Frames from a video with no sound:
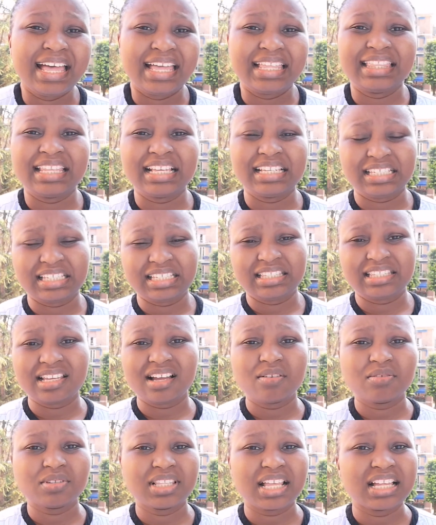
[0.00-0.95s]
and then she
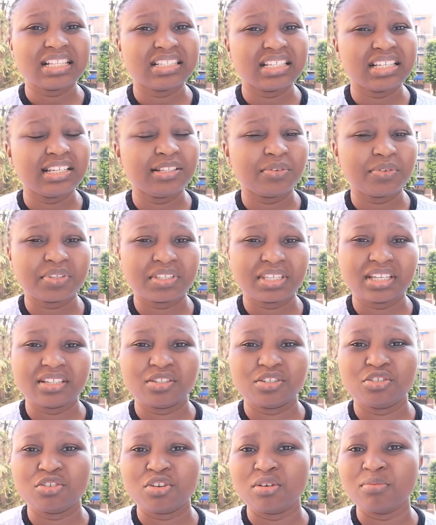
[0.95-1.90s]
tells that
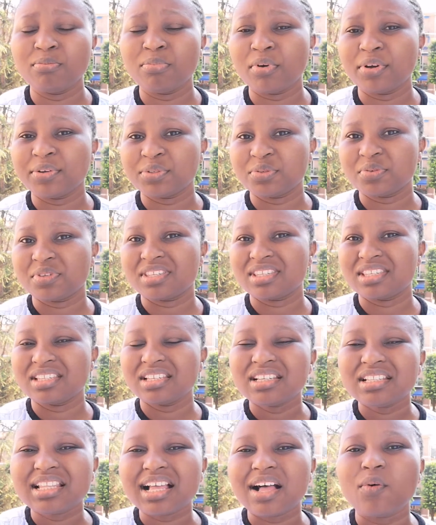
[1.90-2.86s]
innocent young boy to
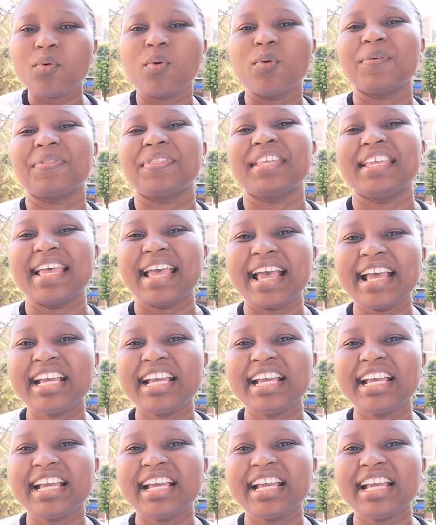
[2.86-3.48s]
sit down on the